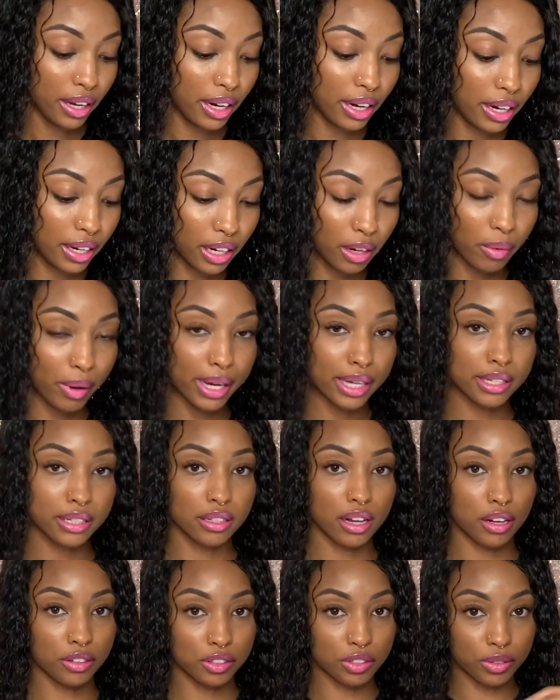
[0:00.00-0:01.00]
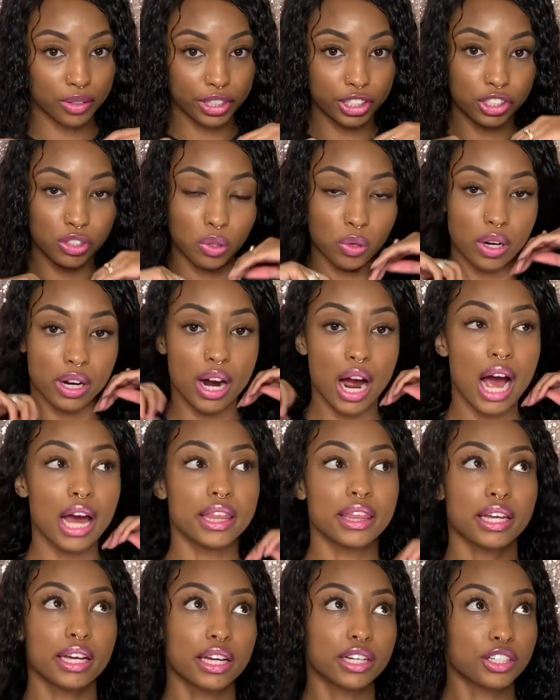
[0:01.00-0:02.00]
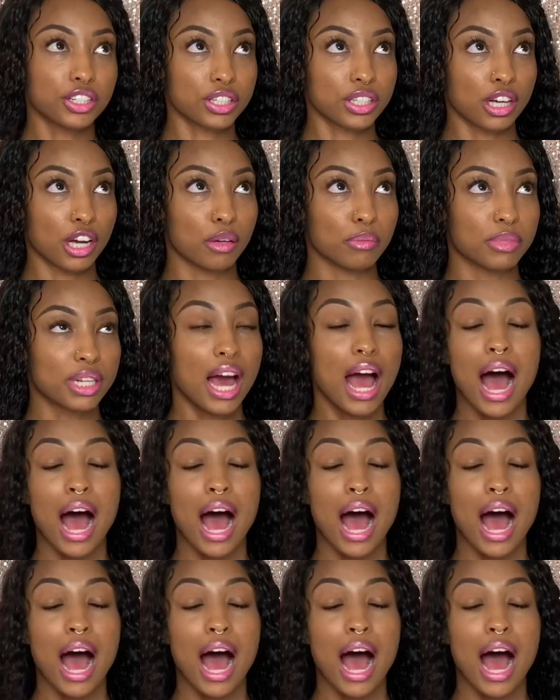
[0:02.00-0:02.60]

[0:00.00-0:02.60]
Anyways, long story short, I think it just comes,